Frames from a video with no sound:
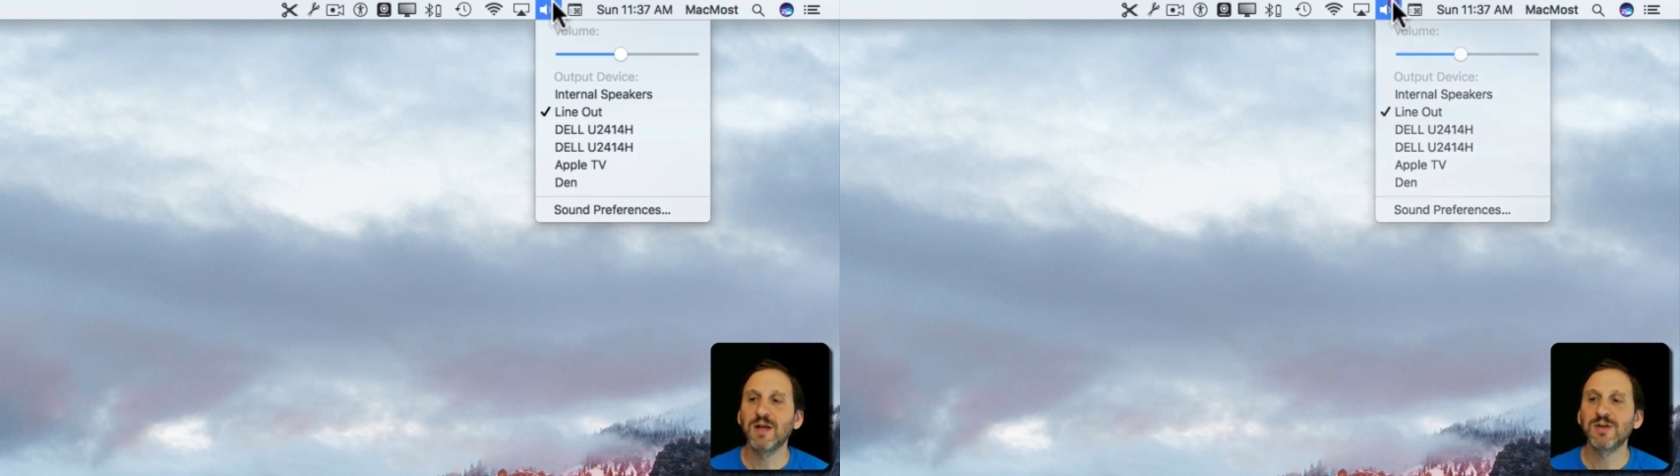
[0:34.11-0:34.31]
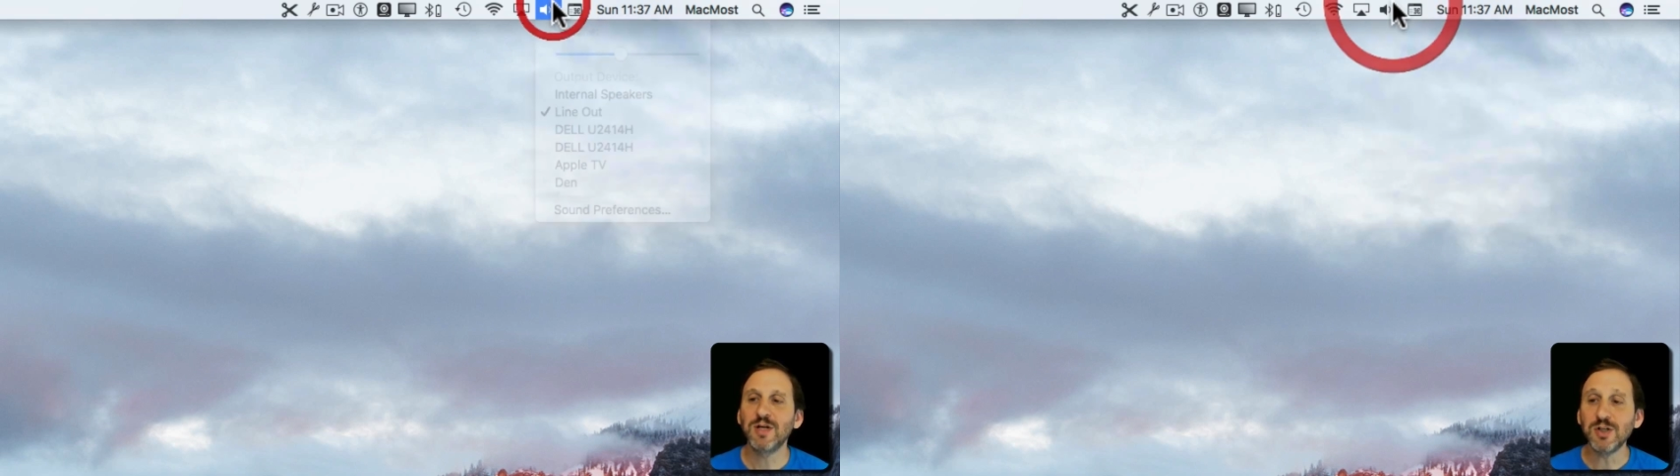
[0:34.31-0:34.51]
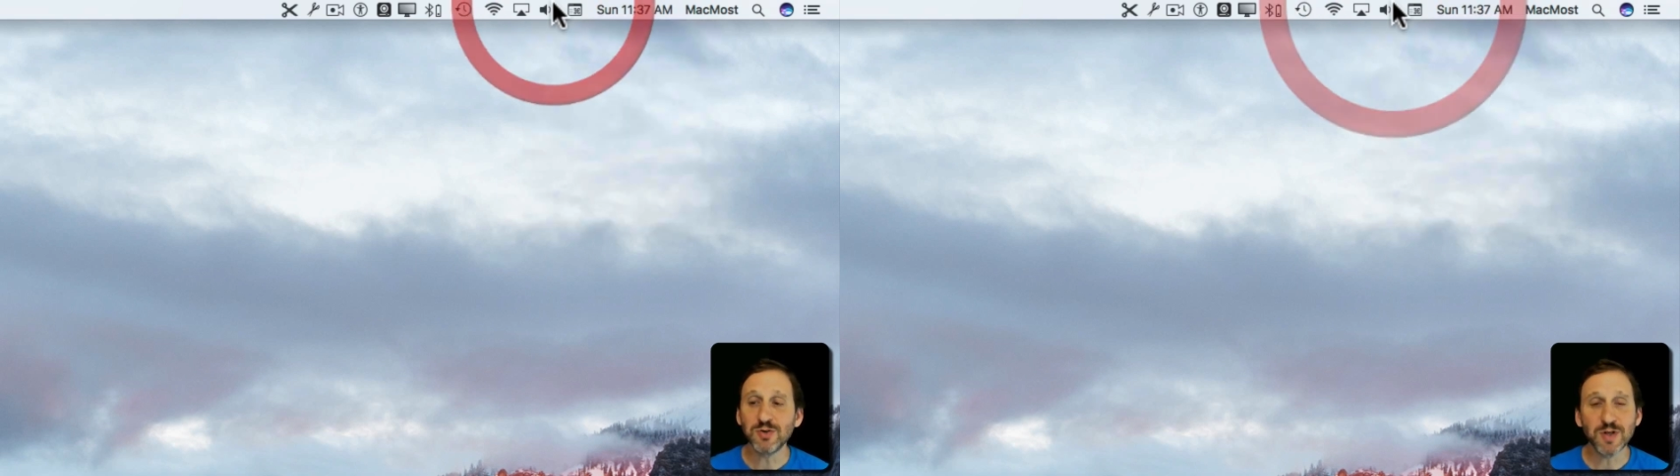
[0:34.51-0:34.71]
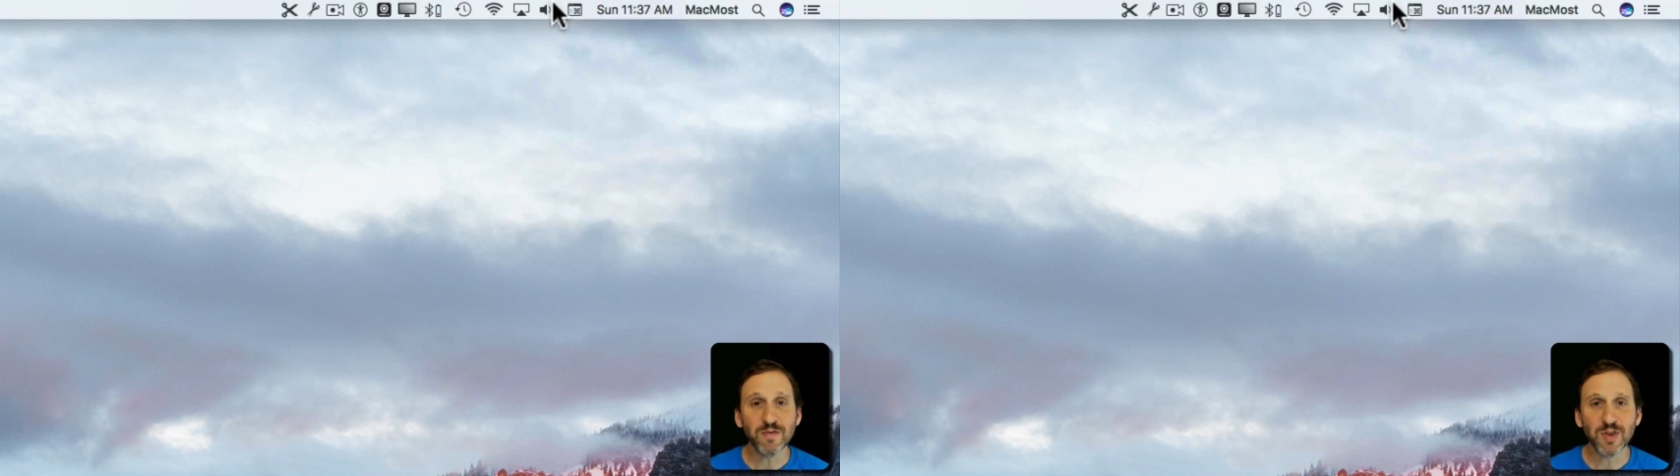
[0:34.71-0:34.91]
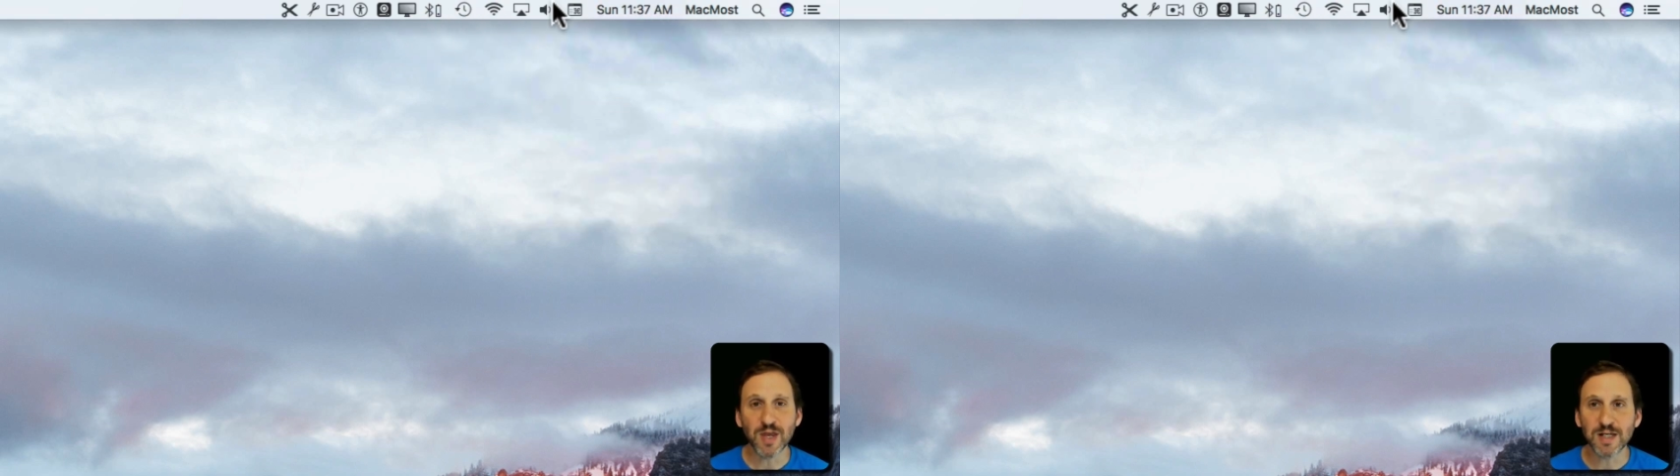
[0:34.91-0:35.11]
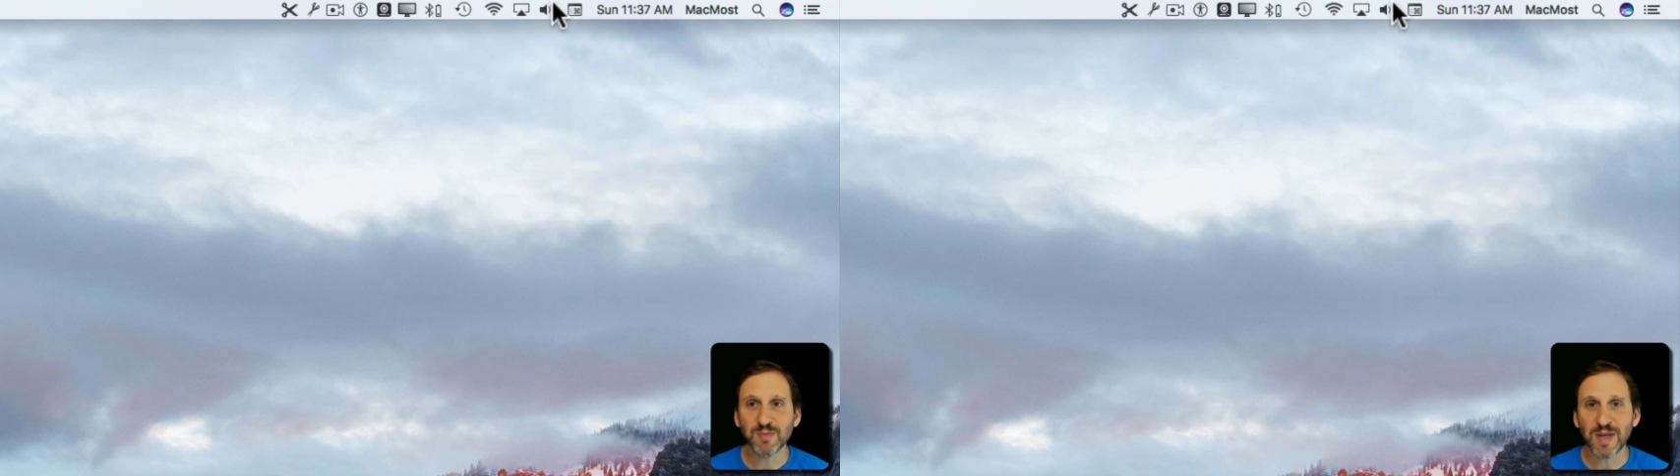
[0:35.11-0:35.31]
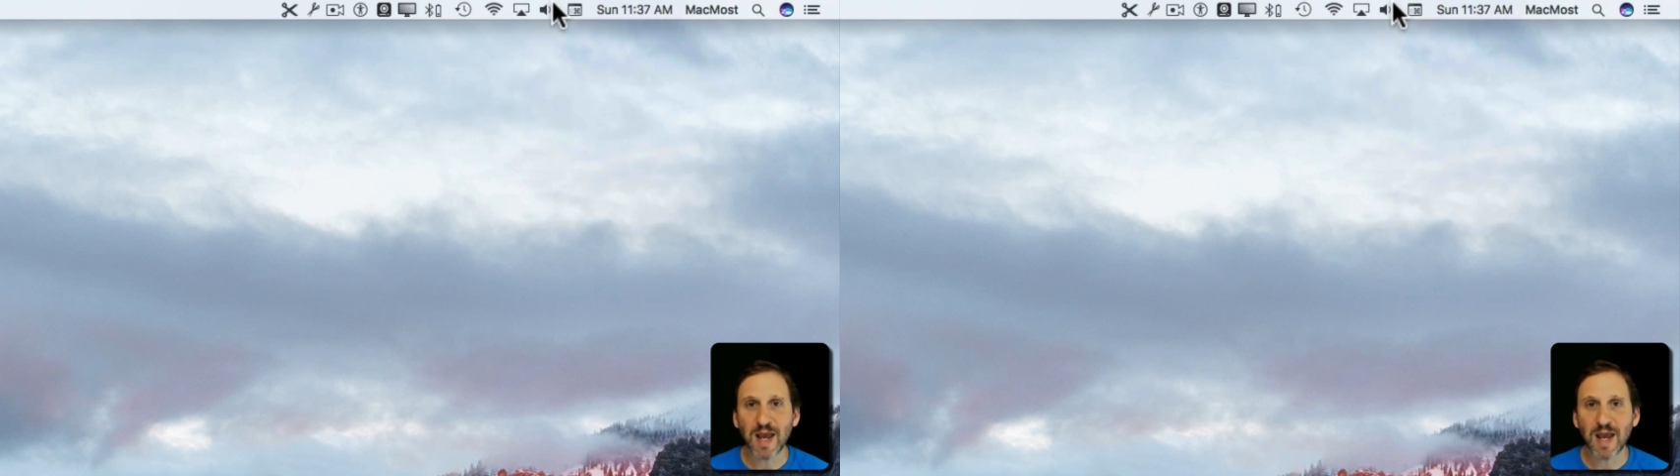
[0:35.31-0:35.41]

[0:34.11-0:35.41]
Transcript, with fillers: So these two different things. But